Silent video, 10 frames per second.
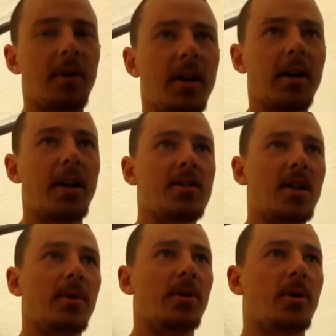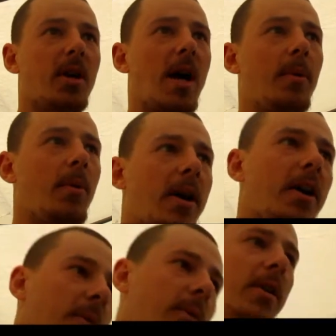A lot of guys start with doing copper wire
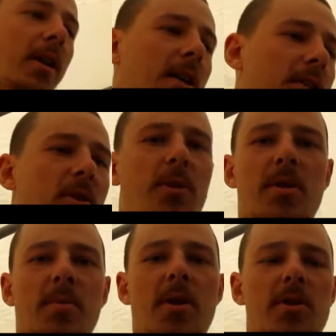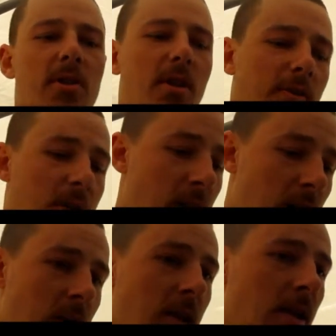and whatnot, just doing small stuff.
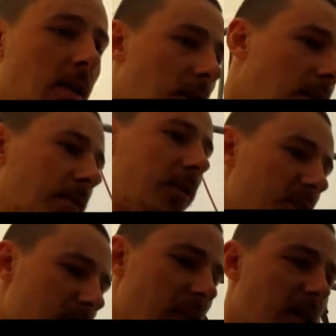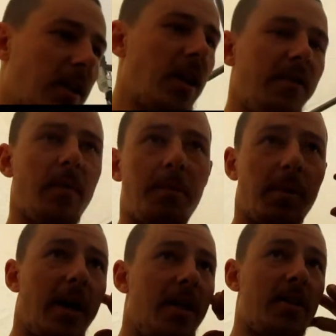And of course, you can get that from
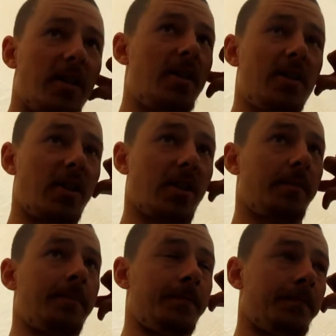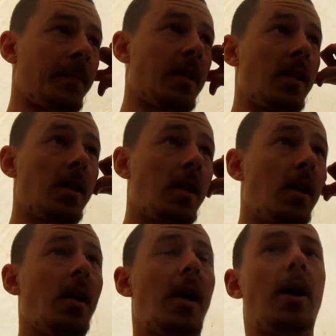appliances or
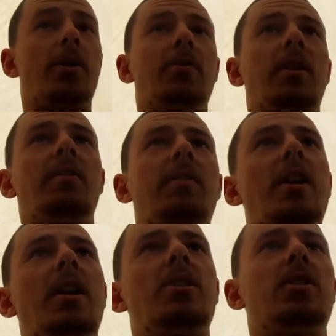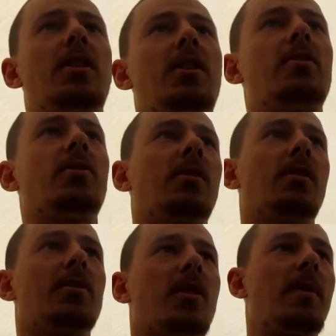house renovations,
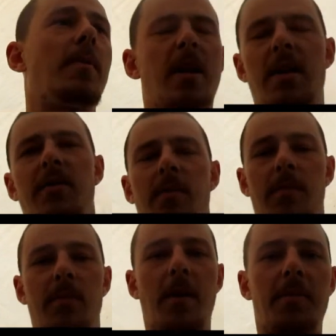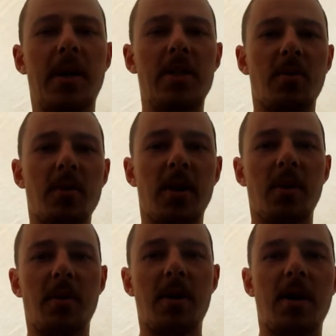or some people get it from a place of work or
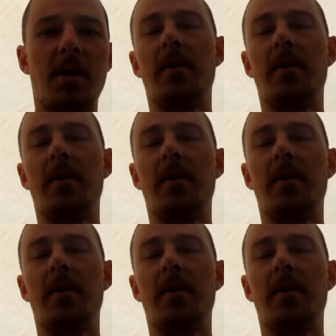whatnot.